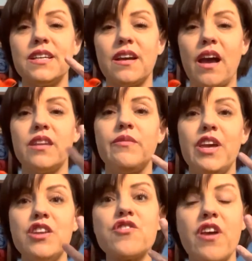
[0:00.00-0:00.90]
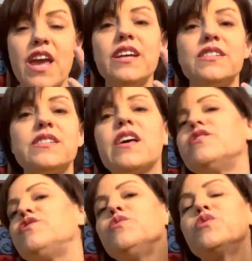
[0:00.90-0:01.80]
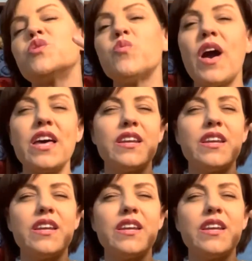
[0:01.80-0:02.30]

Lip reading: kind of in your hands as you sweat,